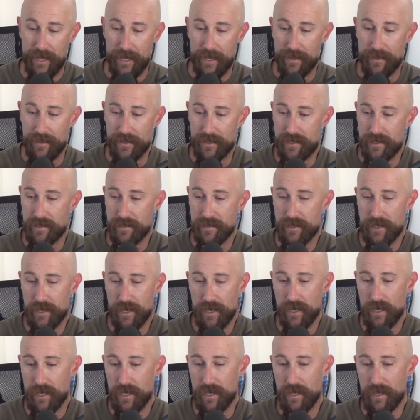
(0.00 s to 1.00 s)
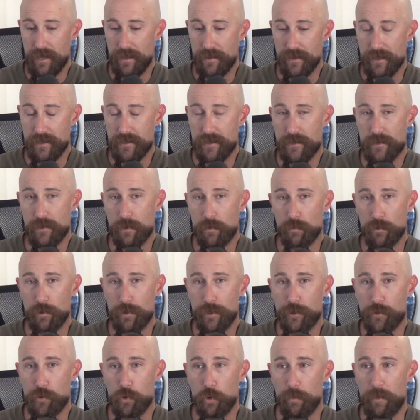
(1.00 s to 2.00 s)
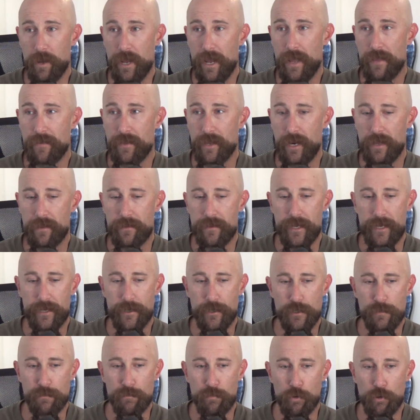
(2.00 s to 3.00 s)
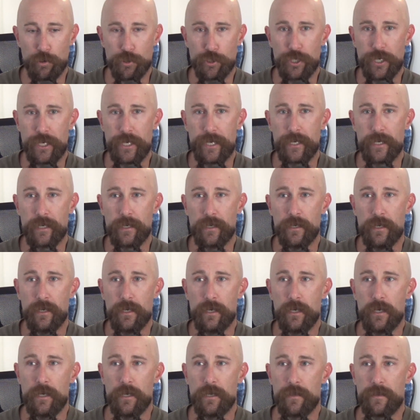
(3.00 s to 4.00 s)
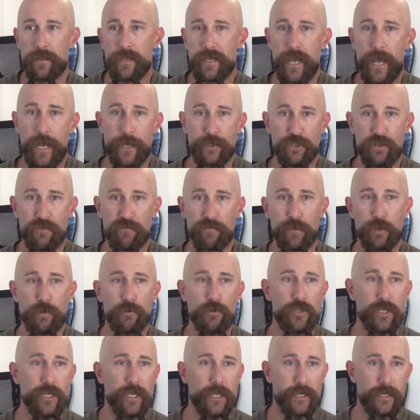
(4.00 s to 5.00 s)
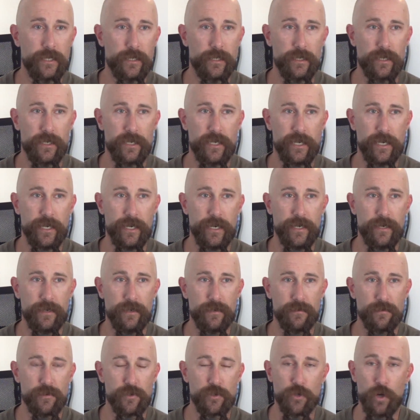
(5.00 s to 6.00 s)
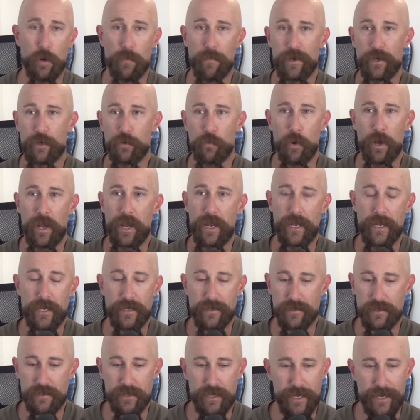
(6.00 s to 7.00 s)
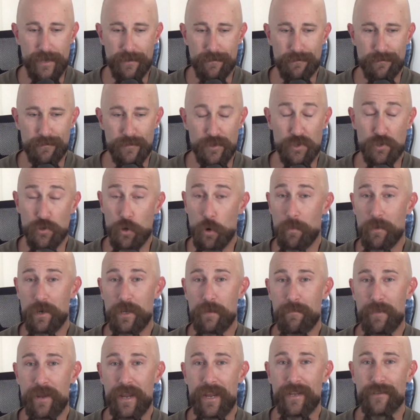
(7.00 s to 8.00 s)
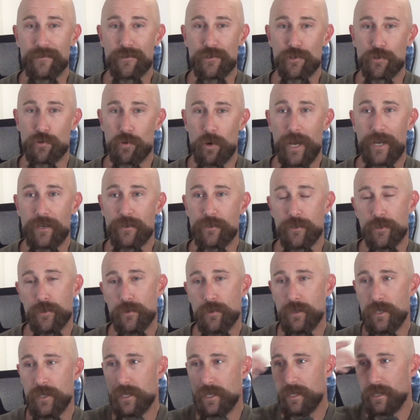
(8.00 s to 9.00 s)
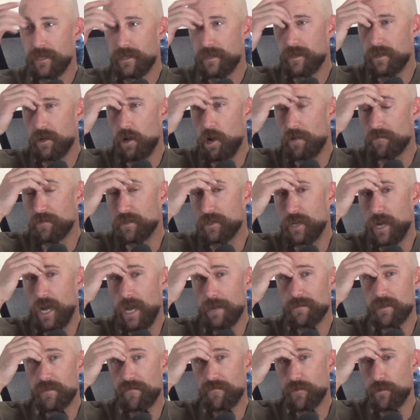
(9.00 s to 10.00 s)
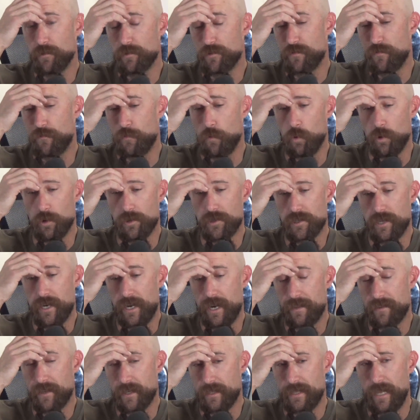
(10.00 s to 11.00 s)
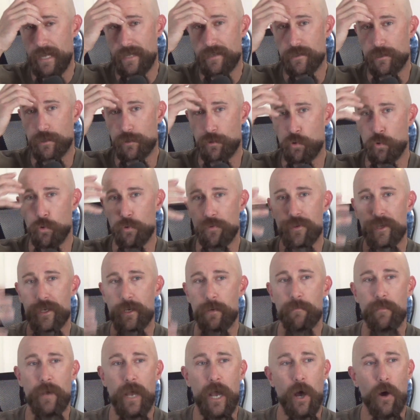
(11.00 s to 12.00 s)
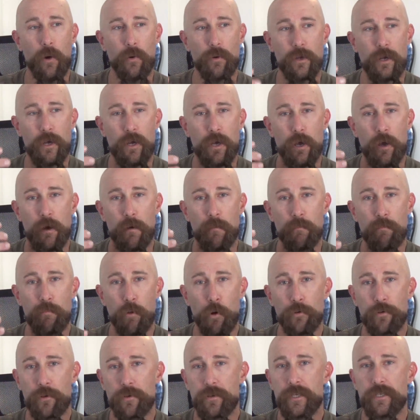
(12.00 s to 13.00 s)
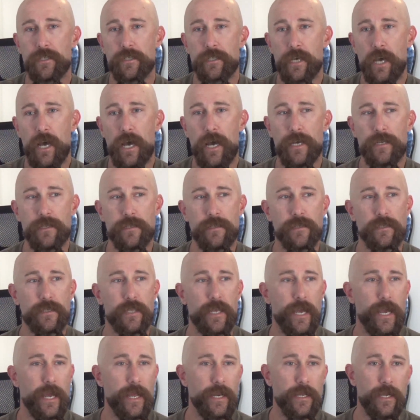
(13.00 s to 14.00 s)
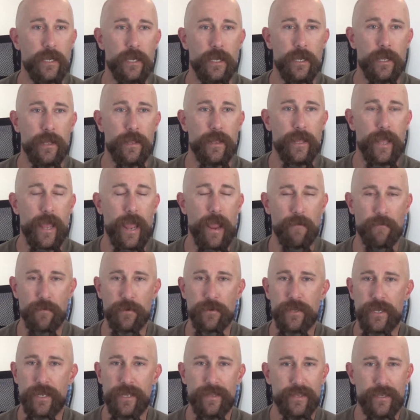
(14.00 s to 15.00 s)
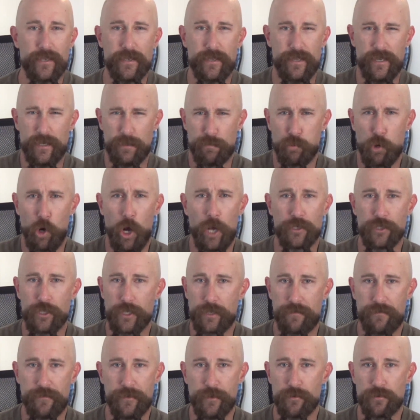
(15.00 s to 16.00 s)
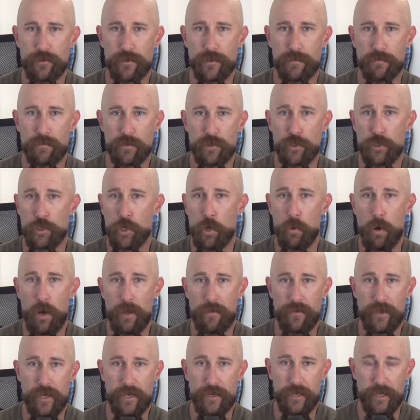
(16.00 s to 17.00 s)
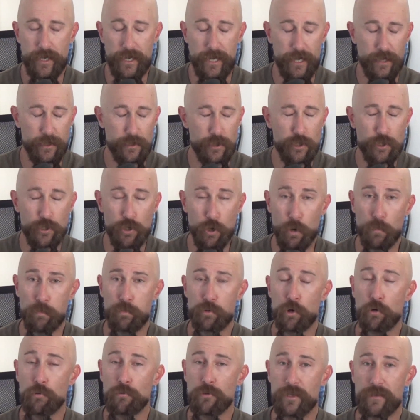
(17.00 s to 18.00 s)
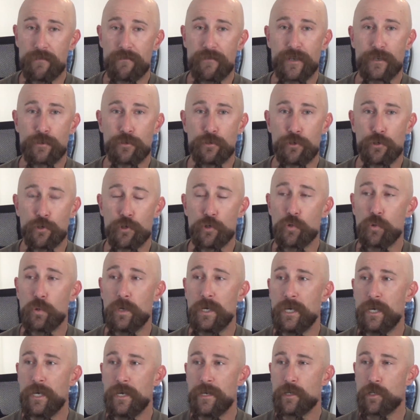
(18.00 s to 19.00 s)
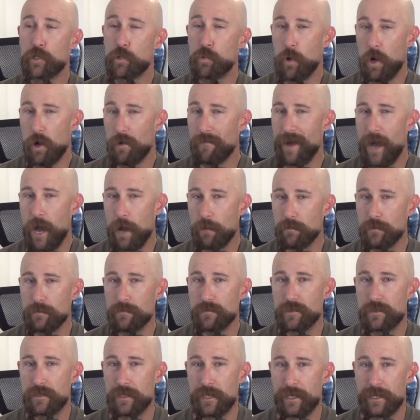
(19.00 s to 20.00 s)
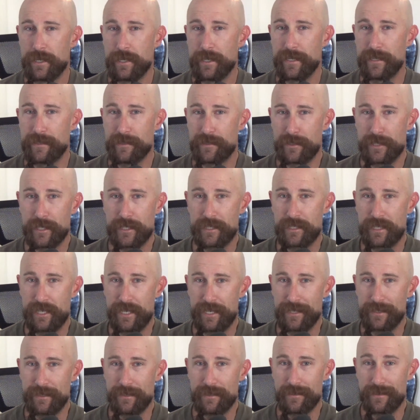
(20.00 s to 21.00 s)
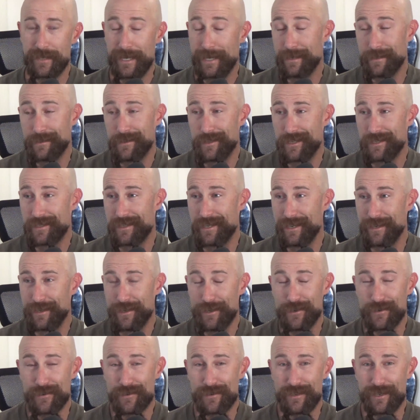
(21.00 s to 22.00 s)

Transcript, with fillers: This is a this is a really cool band that I think is pushing the edge of music in so many ways that so many bands try to. Oftentimes it feels forced, and I think that's the cool thing about both of these guys is that everything this this project feels so authentic and it's so prolific too. 12 albums in 16 in 16 years.